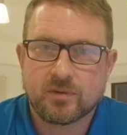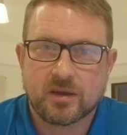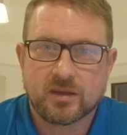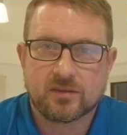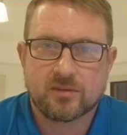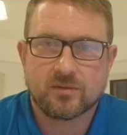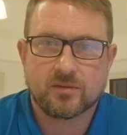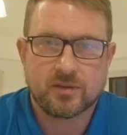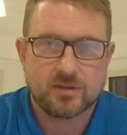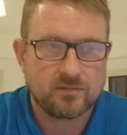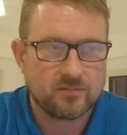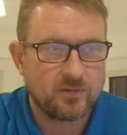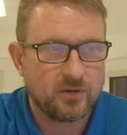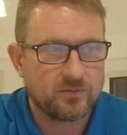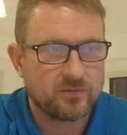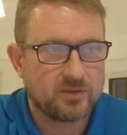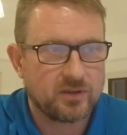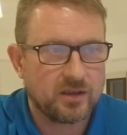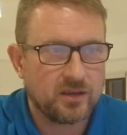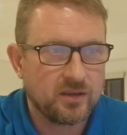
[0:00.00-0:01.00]
we're doing,
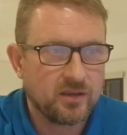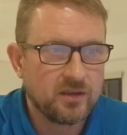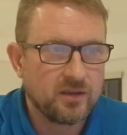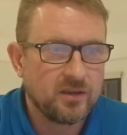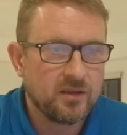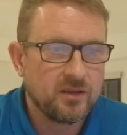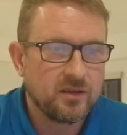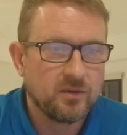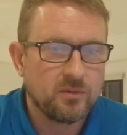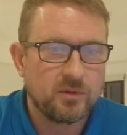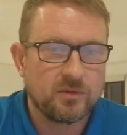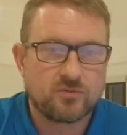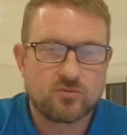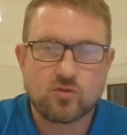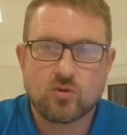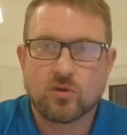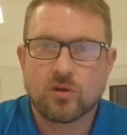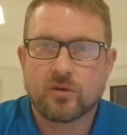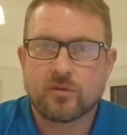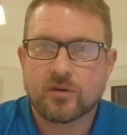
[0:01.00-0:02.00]
obviously,
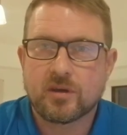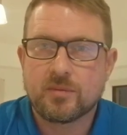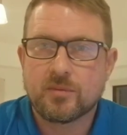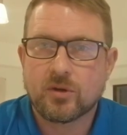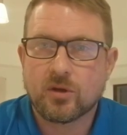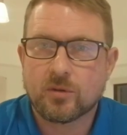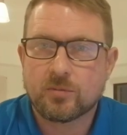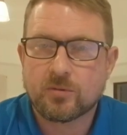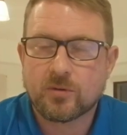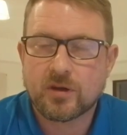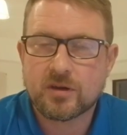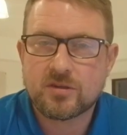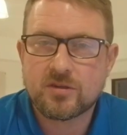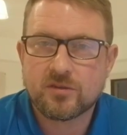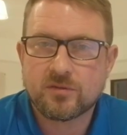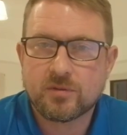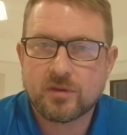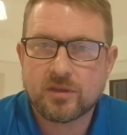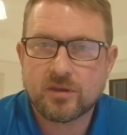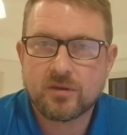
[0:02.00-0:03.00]
withdrawal agreement
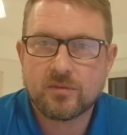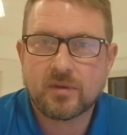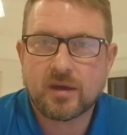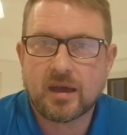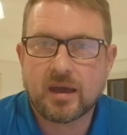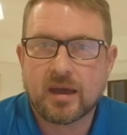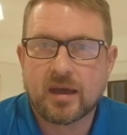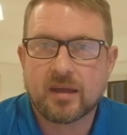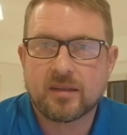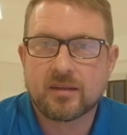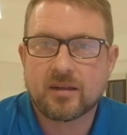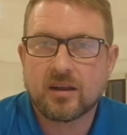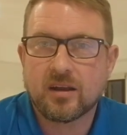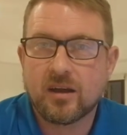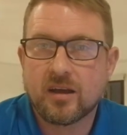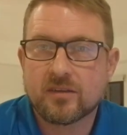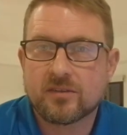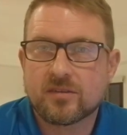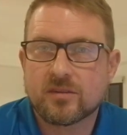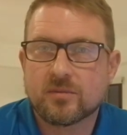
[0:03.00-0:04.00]
operations with them, and
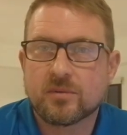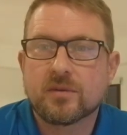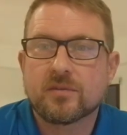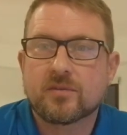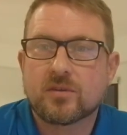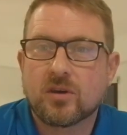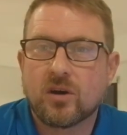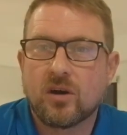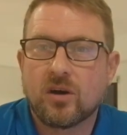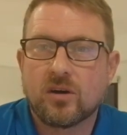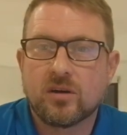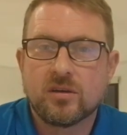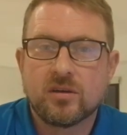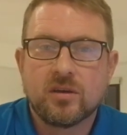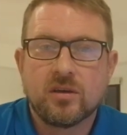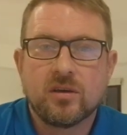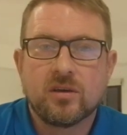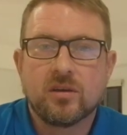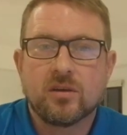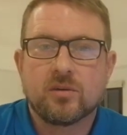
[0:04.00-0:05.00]
clients that we've got
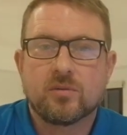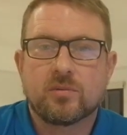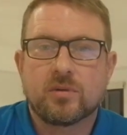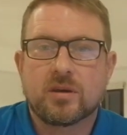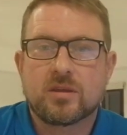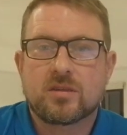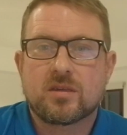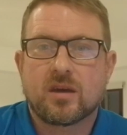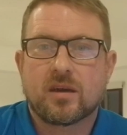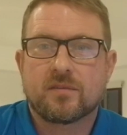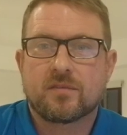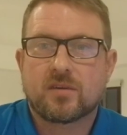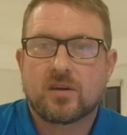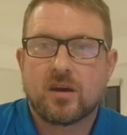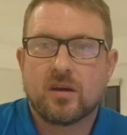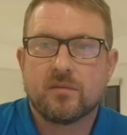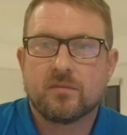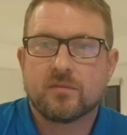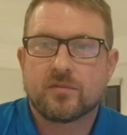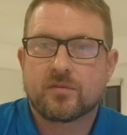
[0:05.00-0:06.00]
which have
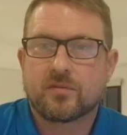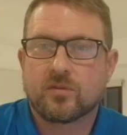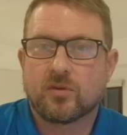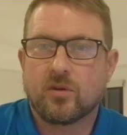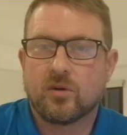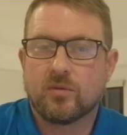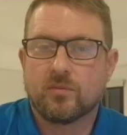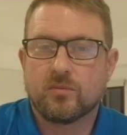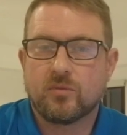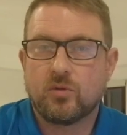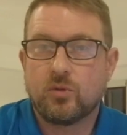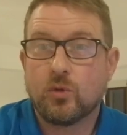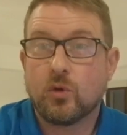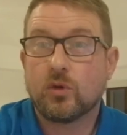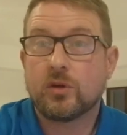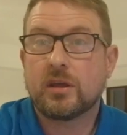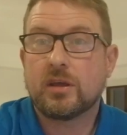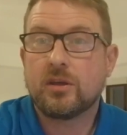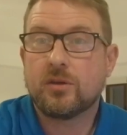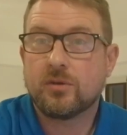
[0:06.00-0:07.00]
come from
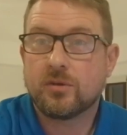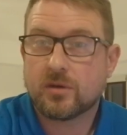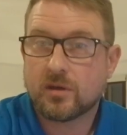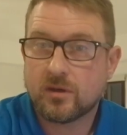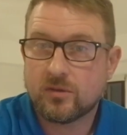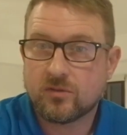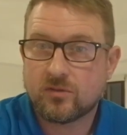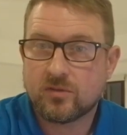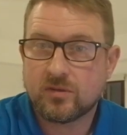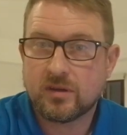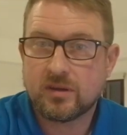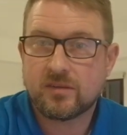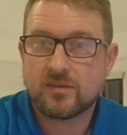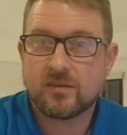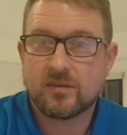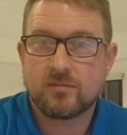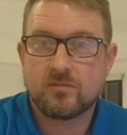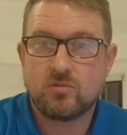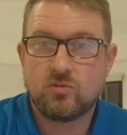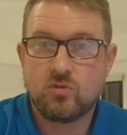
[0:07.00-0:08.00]
non-EU
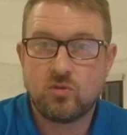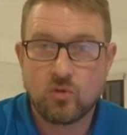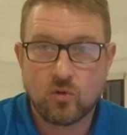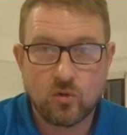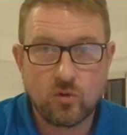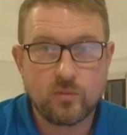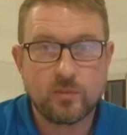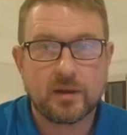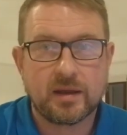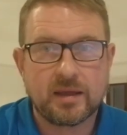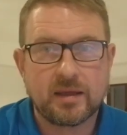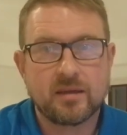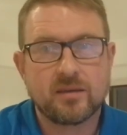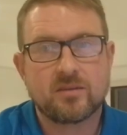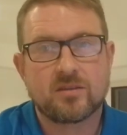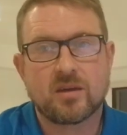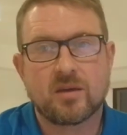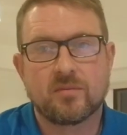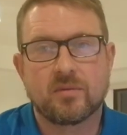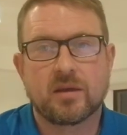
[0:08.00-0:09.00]
countries
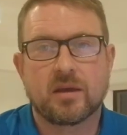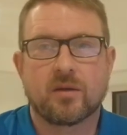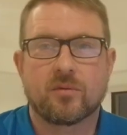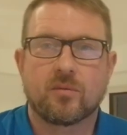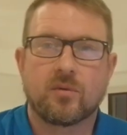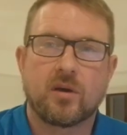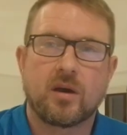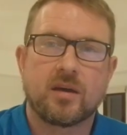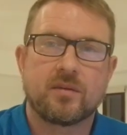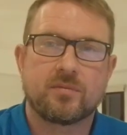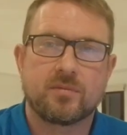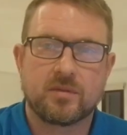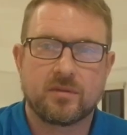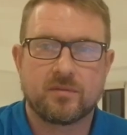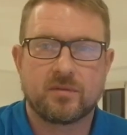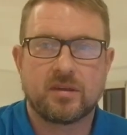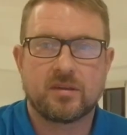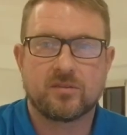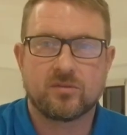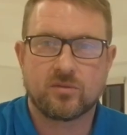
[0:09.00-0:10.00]
generally arrive with
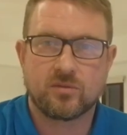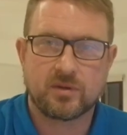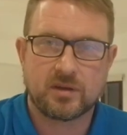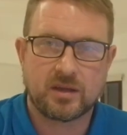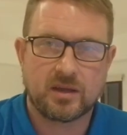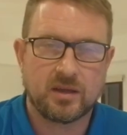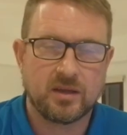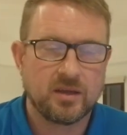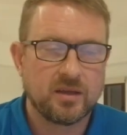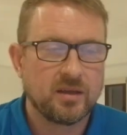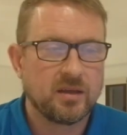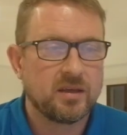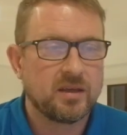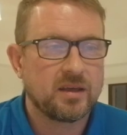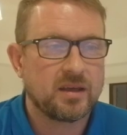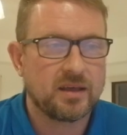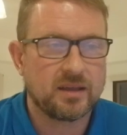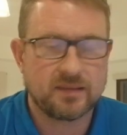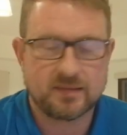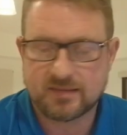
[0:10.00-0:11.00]
the visa already
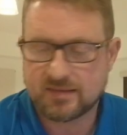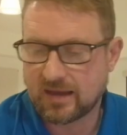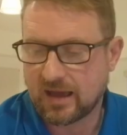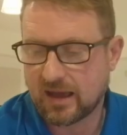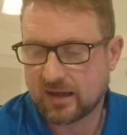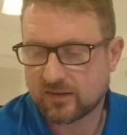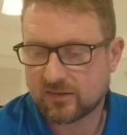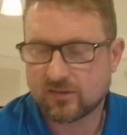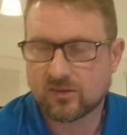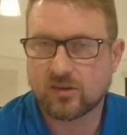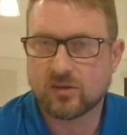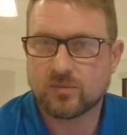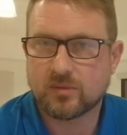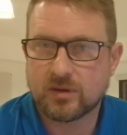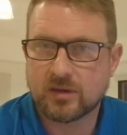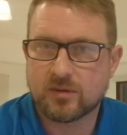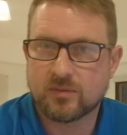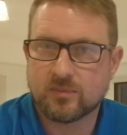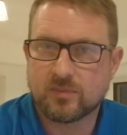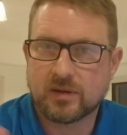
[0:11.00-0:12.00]
intact, so
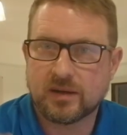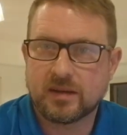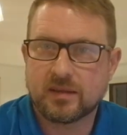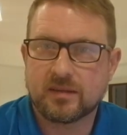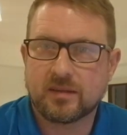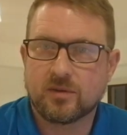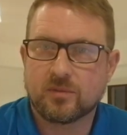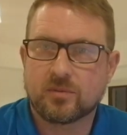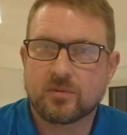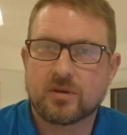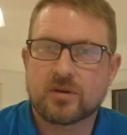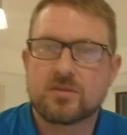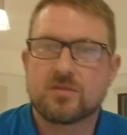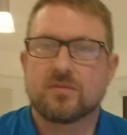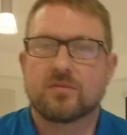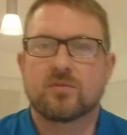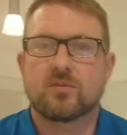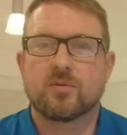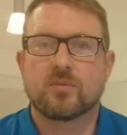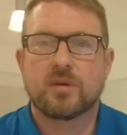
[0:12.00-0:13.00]
we complete the
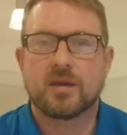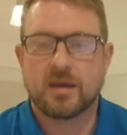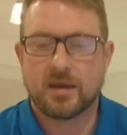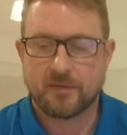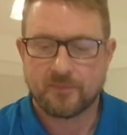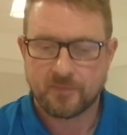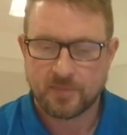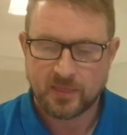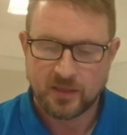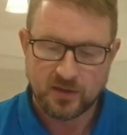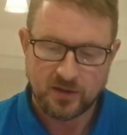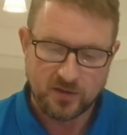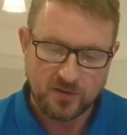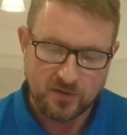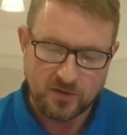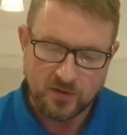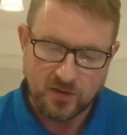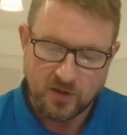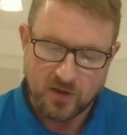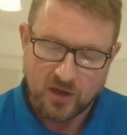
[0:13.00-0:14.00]
operation for them here.
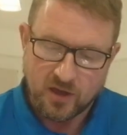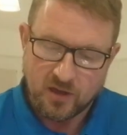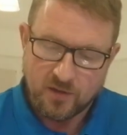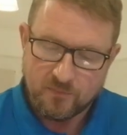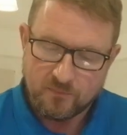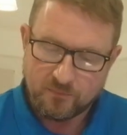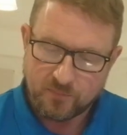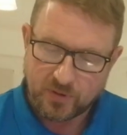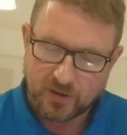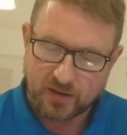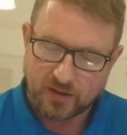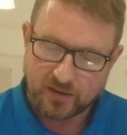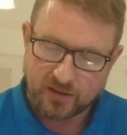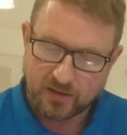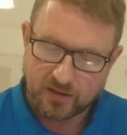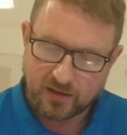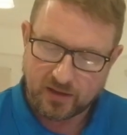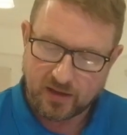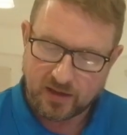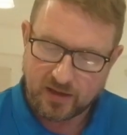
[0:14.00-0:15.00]
But